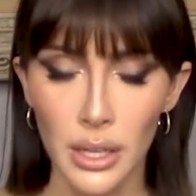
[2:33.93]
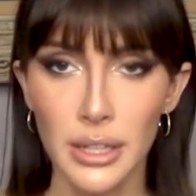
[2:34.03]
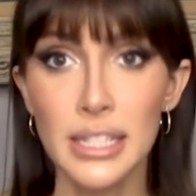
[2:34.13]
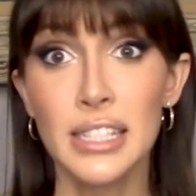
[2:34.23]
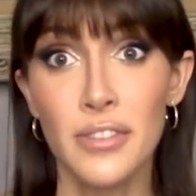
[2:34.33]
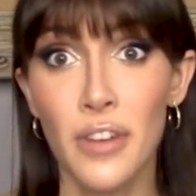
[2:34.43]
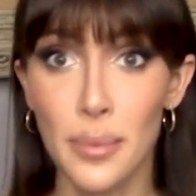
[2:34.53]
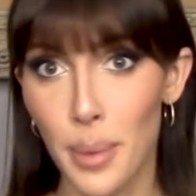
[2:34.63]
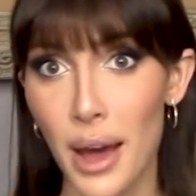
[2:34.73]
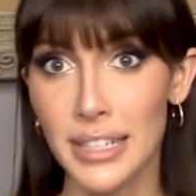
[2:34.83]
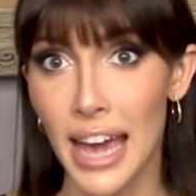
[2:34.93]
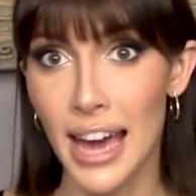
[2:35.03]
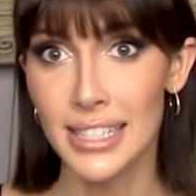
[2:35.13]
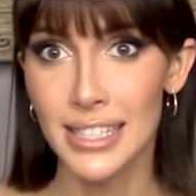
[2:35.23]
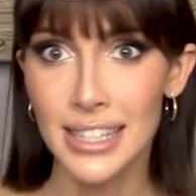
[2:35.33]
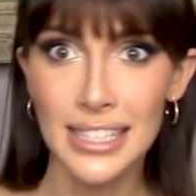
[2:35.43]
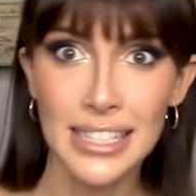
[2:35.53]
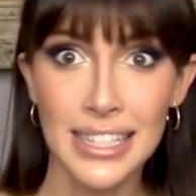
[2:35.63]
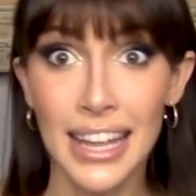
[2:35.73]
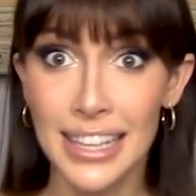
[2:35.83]
This is a fun podcast. This
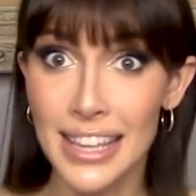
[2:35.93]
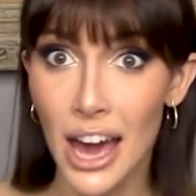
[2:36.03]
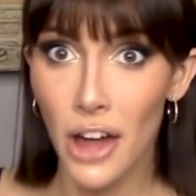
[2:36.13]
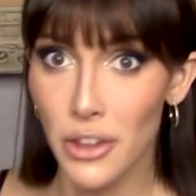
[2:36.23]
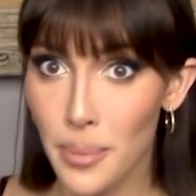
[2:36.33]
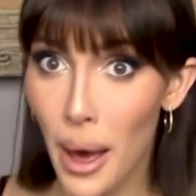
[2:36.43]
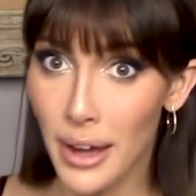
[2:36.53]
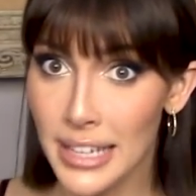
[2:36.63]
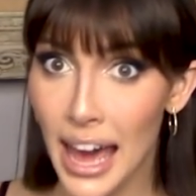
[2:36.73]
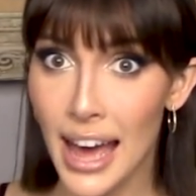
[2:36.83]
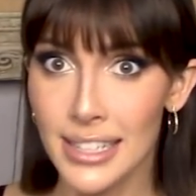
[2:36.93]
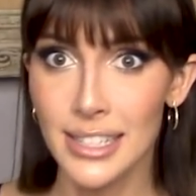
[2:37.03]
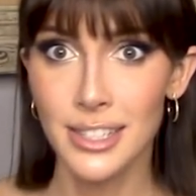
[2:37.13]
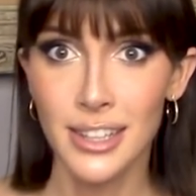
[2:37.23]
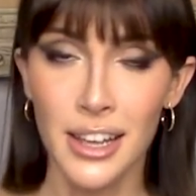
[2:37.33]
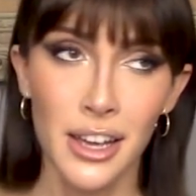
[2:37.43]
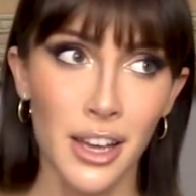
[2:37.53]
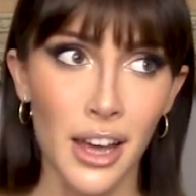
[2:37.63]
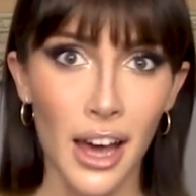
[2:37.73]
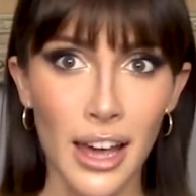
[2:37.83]
isn't like the other podcasts.
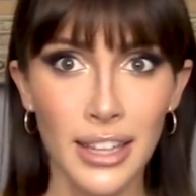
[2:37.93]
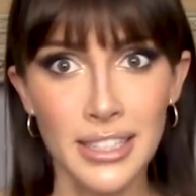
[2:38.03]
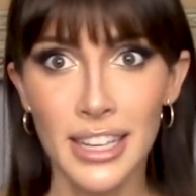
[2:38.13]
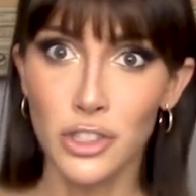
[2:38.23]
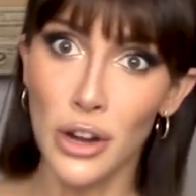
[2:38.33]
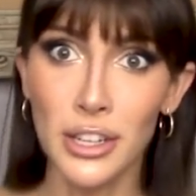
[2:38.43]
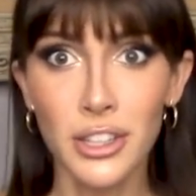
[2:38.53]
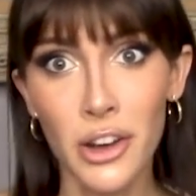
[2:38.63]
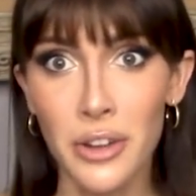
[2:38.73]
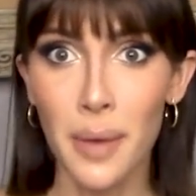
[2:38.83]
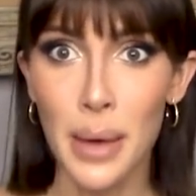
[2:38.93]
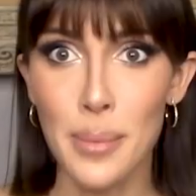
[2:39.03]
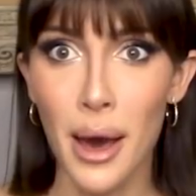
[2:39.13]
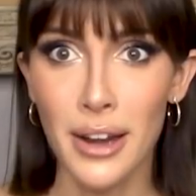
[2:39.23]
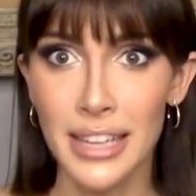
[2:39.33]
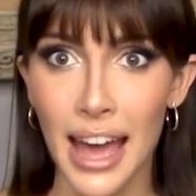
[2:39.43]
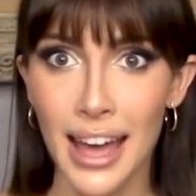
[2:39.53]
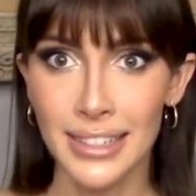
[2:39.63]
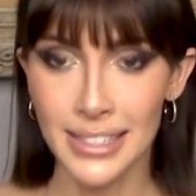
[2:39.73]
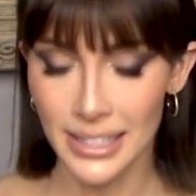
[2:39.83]
I like to get drunk alone on my
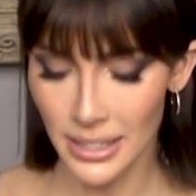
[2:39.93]
podcasts.